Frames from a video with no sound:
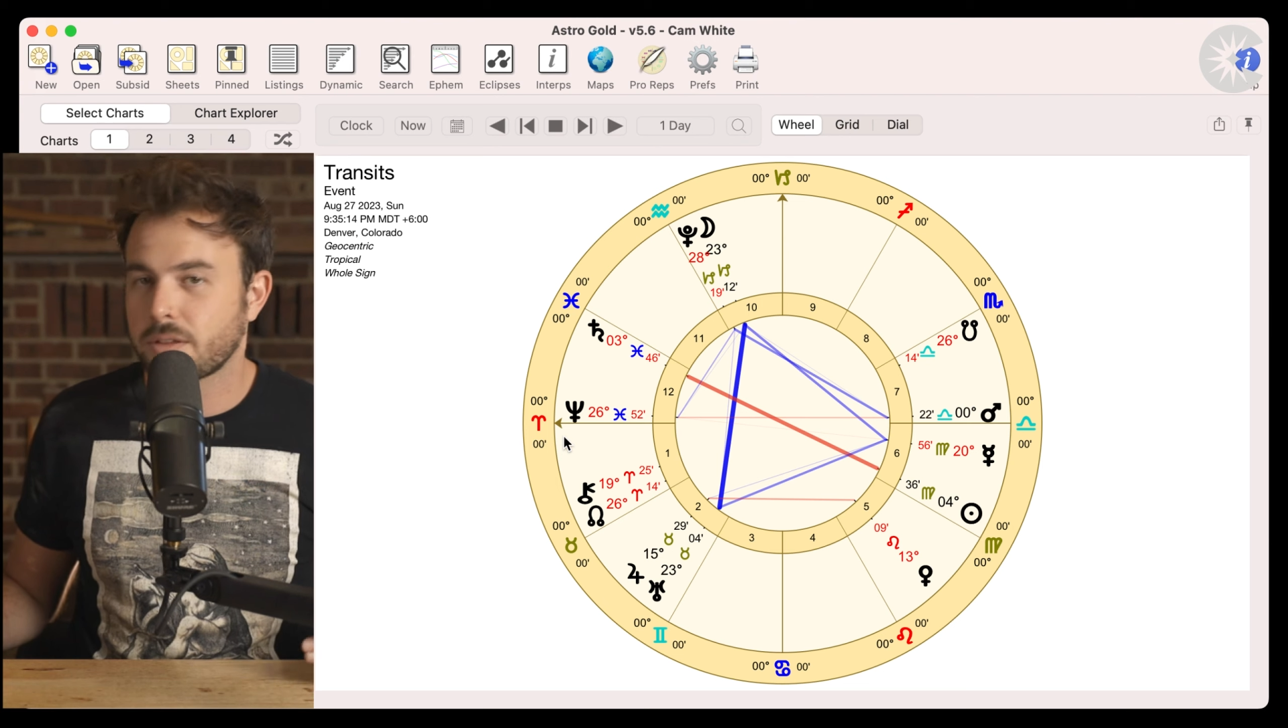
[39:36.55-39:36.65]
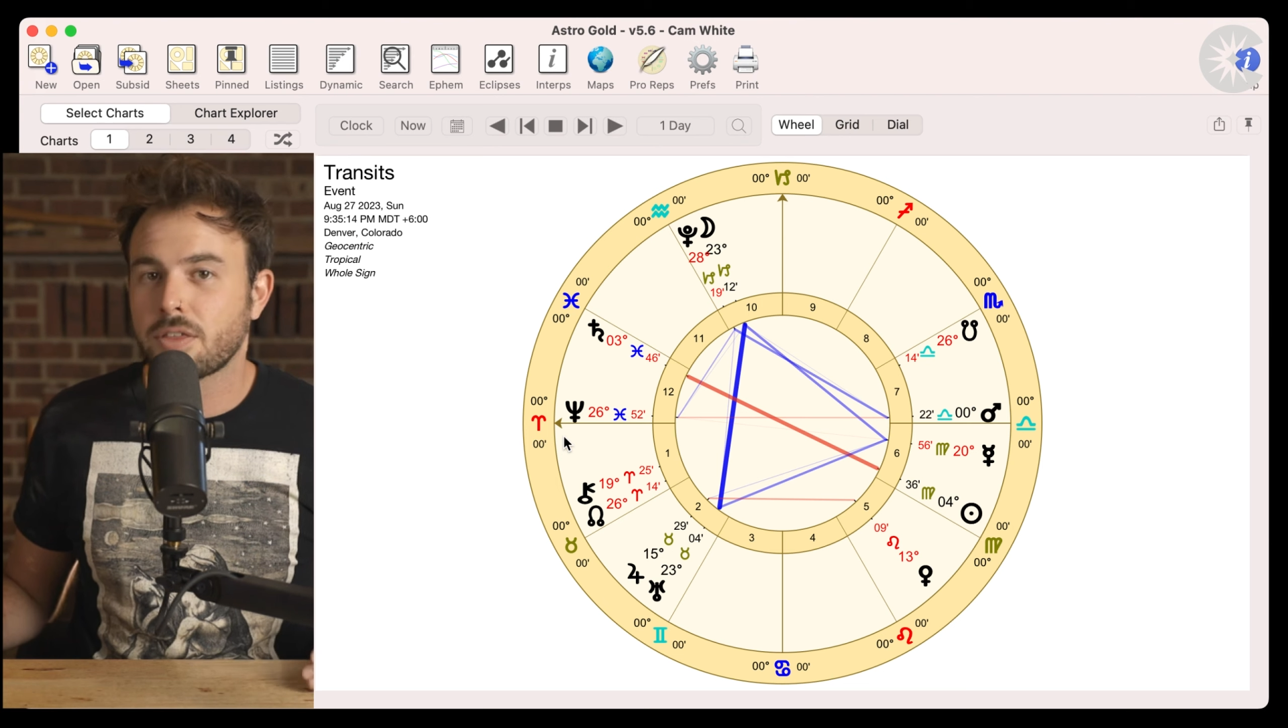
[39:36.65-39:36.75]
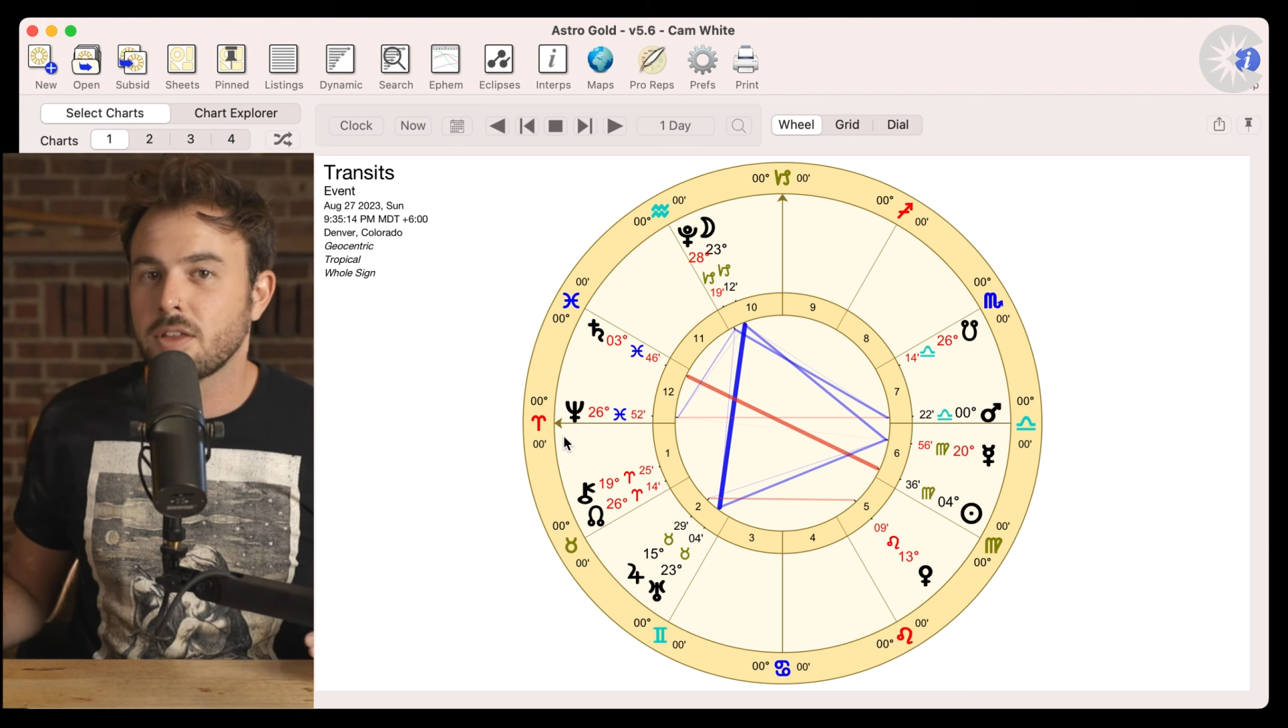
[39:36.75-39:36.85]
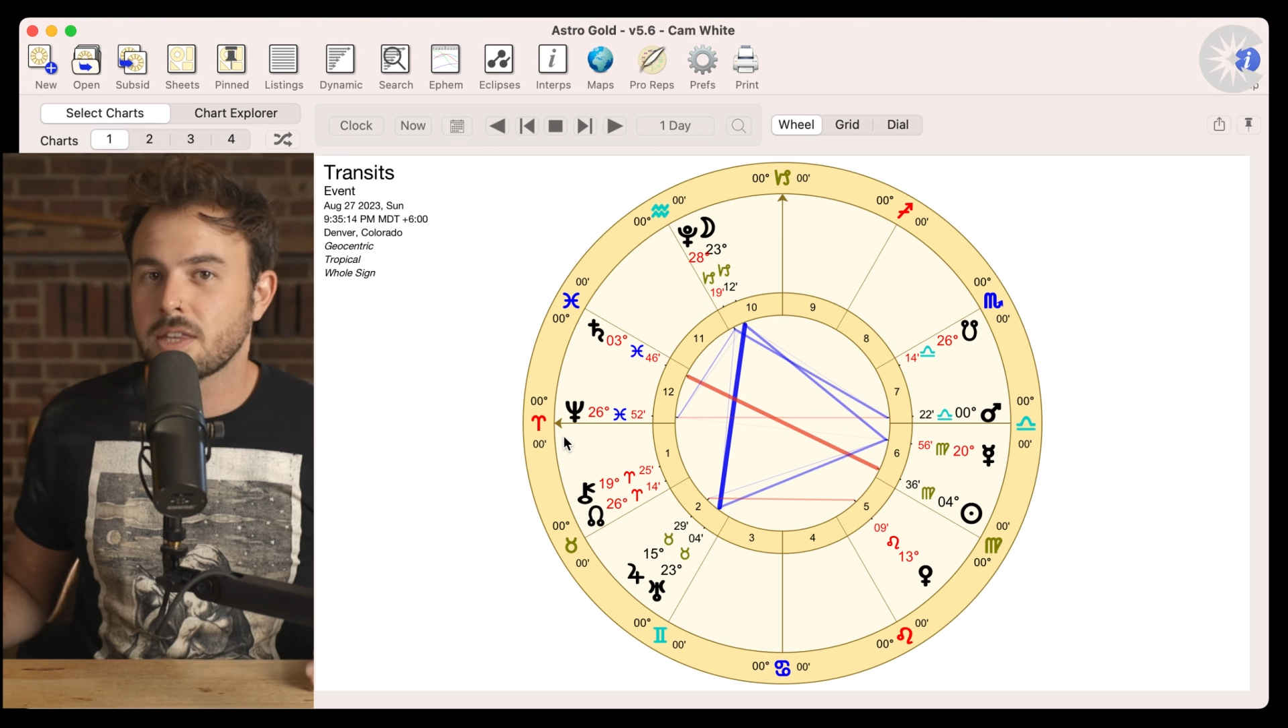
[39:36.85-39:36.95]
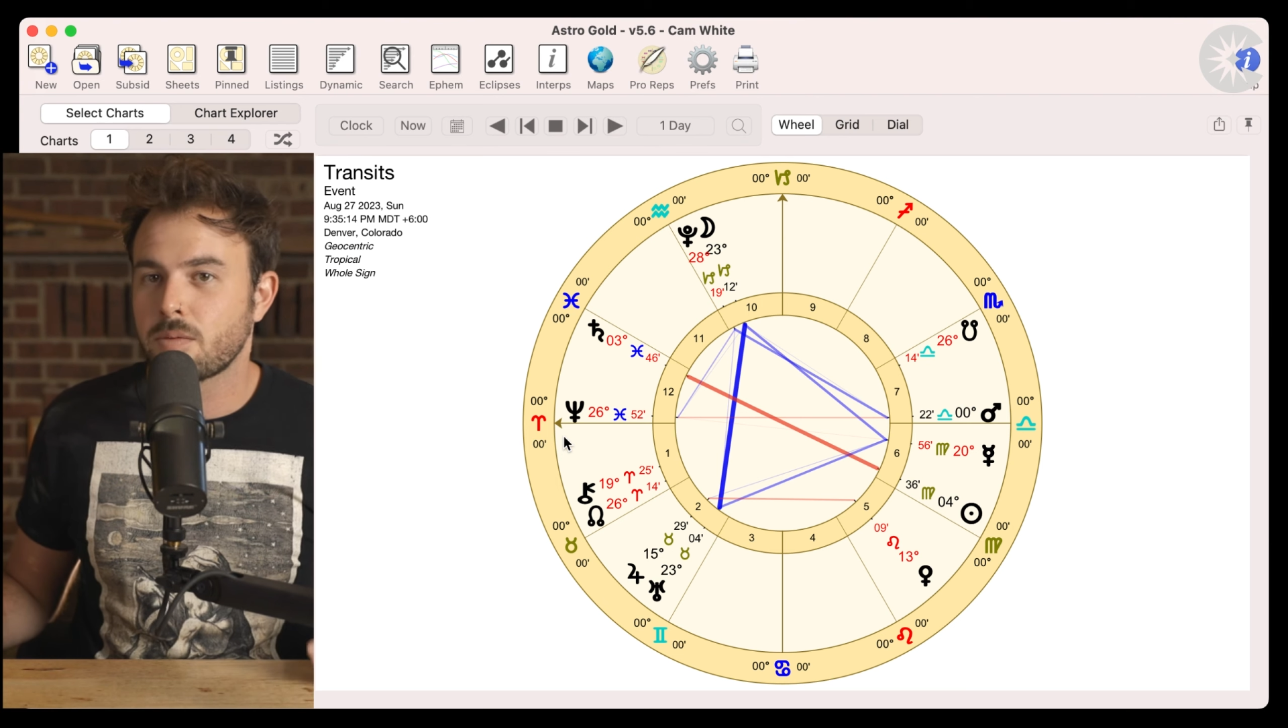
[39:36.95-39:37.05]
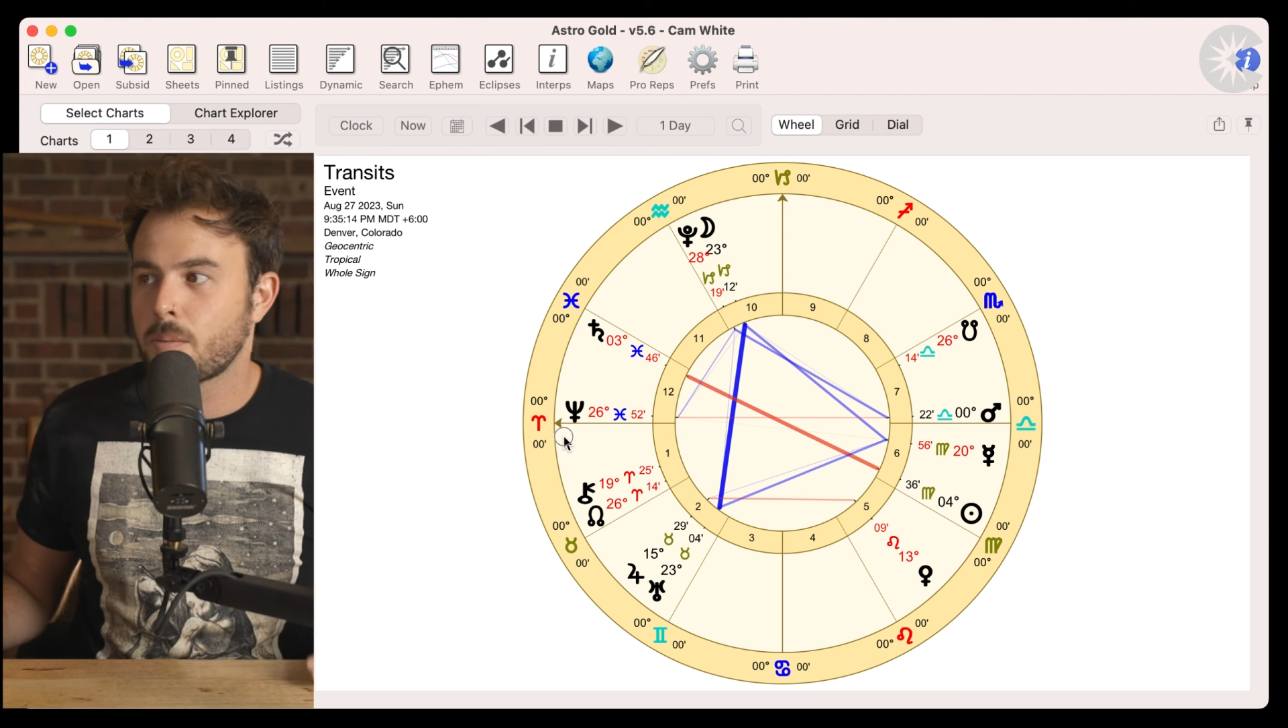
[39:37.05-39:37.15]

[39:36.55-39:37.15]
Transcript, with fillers: the thing that